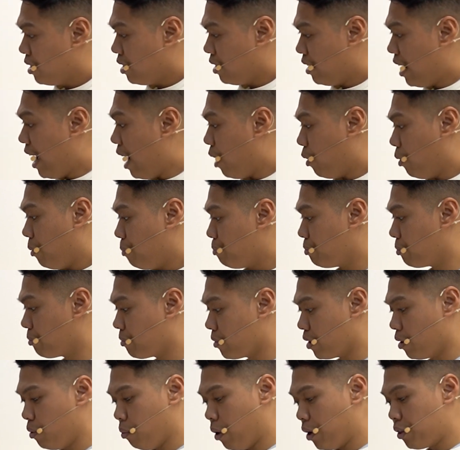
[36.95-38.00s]
Now,
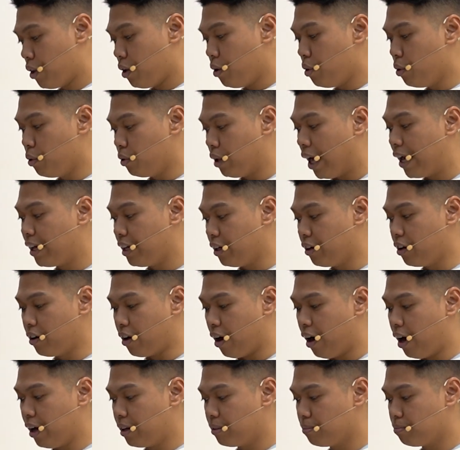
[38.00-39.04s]
whether you like it or
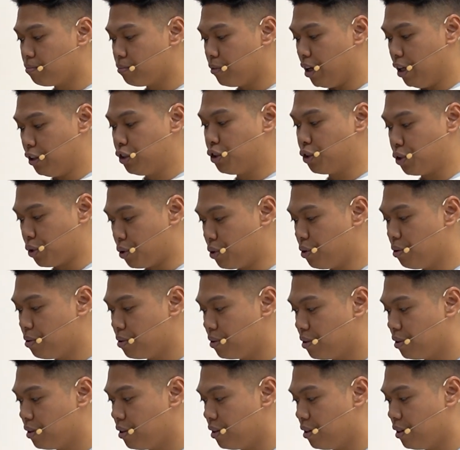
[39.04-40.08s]
not, it's true.
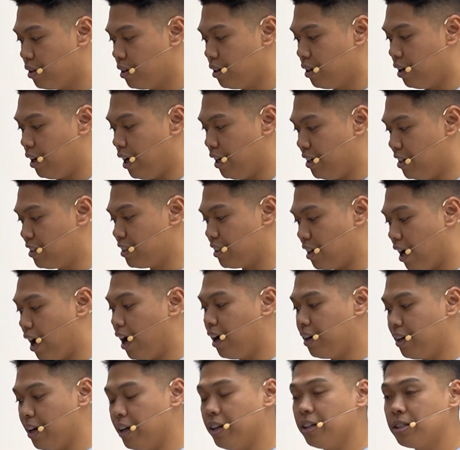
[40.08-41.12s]
And it's
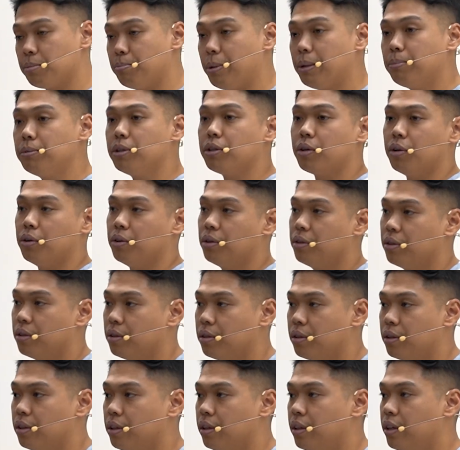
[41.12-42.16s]
God and it's biblical.
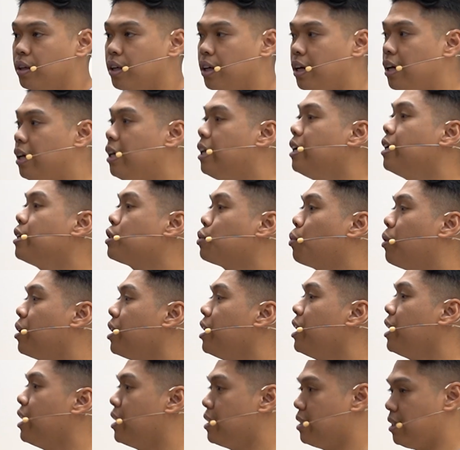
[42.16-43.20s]
It is what
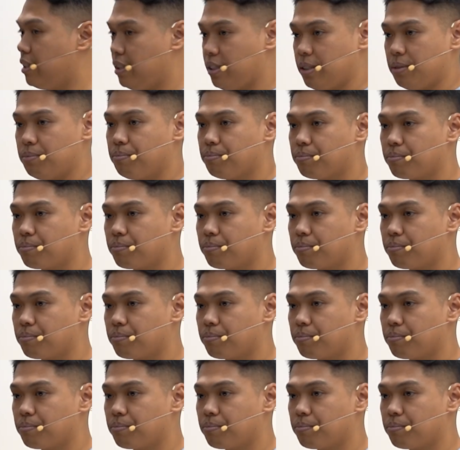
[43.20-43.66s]
it is.